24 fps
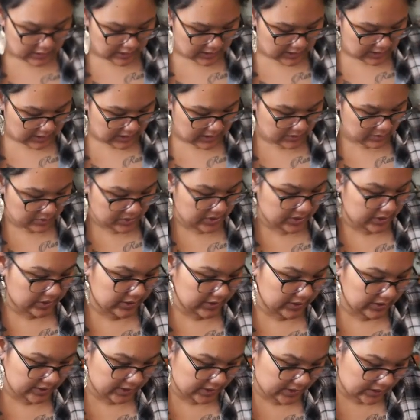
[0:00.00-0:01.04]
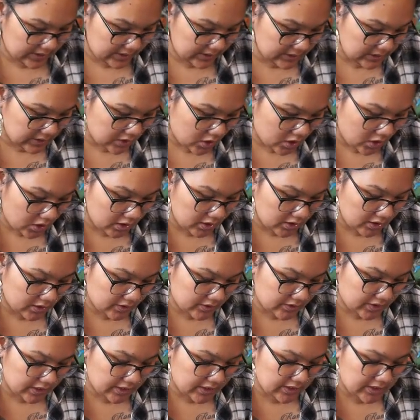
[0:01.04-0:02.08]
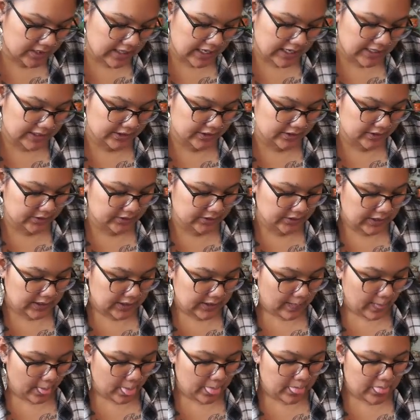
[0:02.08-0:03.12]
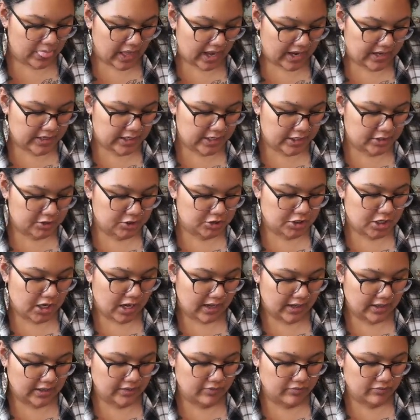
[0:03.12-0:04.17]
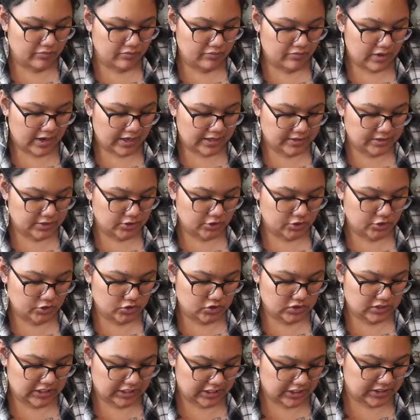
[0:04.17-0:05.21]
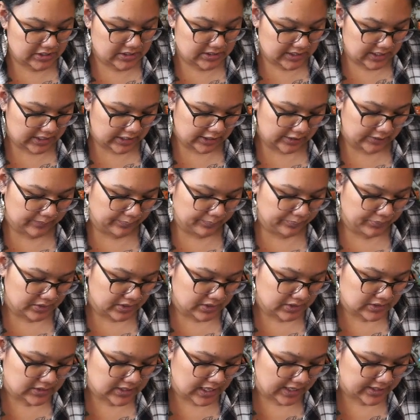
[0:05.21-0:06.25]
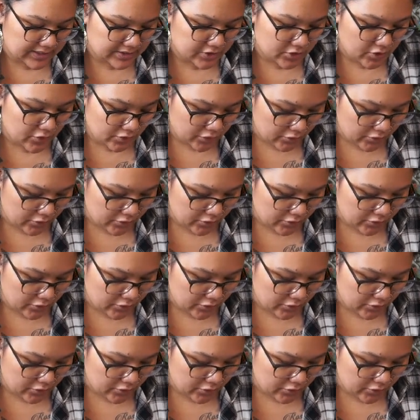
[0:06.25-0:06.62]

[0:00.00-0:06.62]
um these are the nine 9 inch high riser skinny skinny size